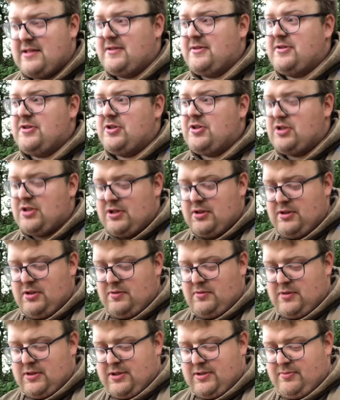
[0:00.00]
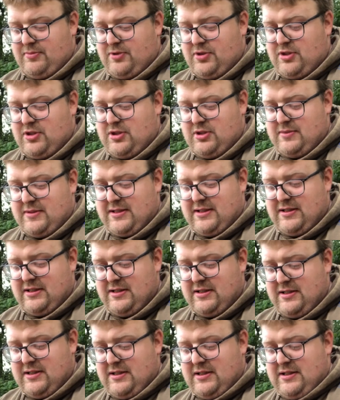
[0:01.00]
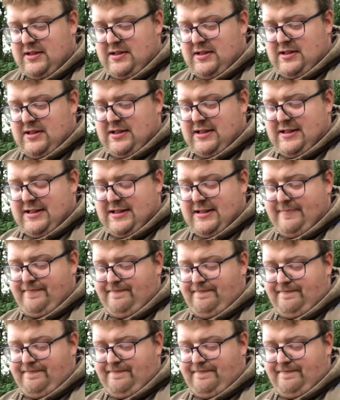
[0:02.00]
just show you what I'm doing. Um,